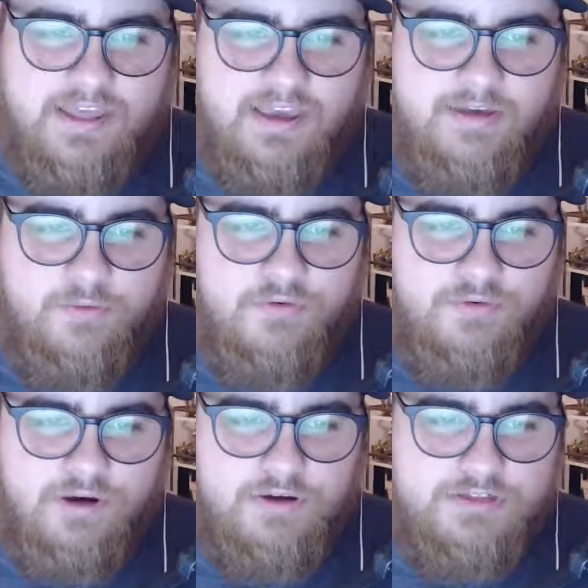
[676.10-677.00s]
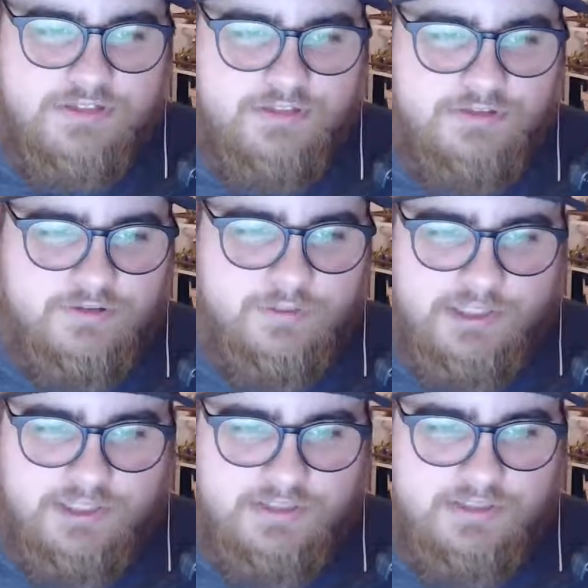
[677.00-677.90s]
game overall is
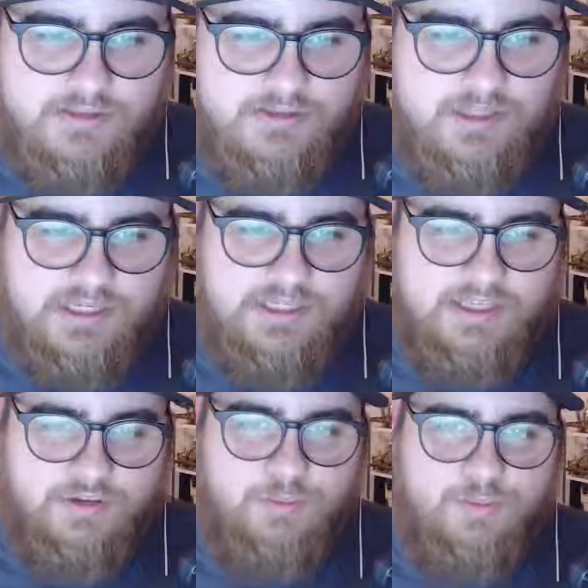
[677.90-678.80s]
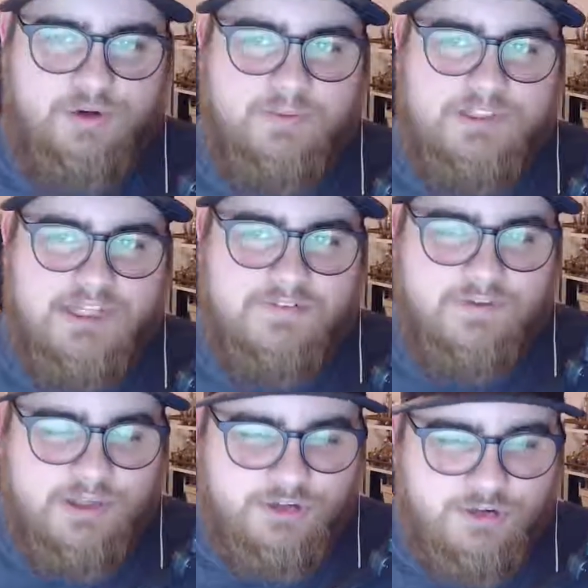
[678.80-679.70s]
extremely easy. Like you pretty much have
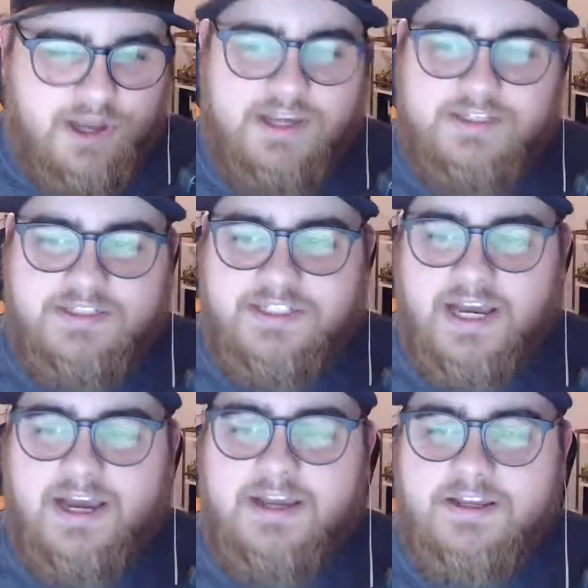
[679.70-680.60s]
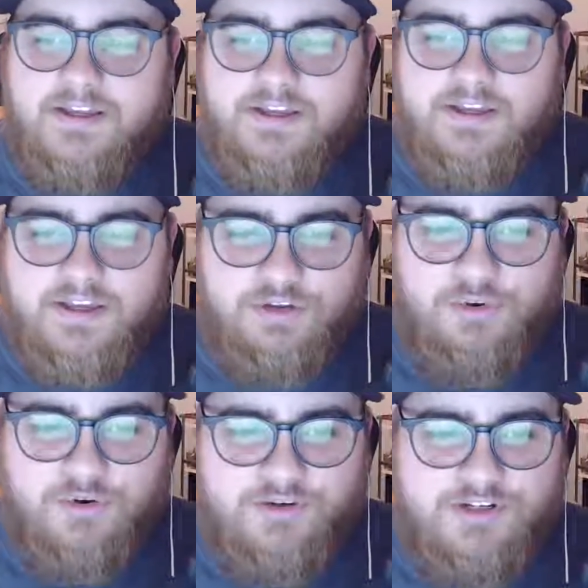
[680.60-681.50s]
to be trying to die in
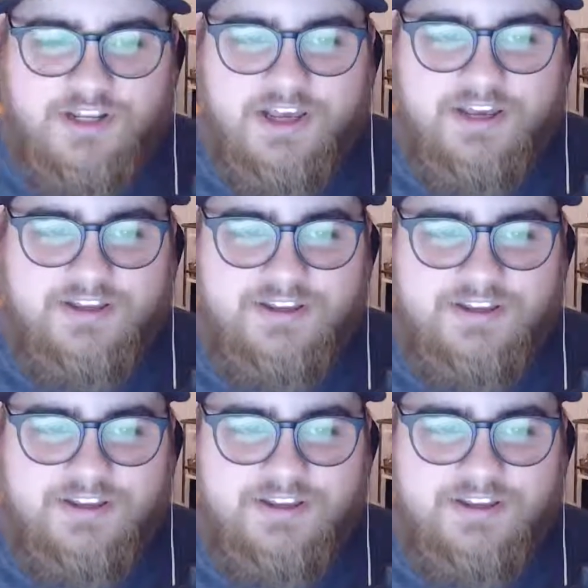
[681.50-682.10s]
order to die.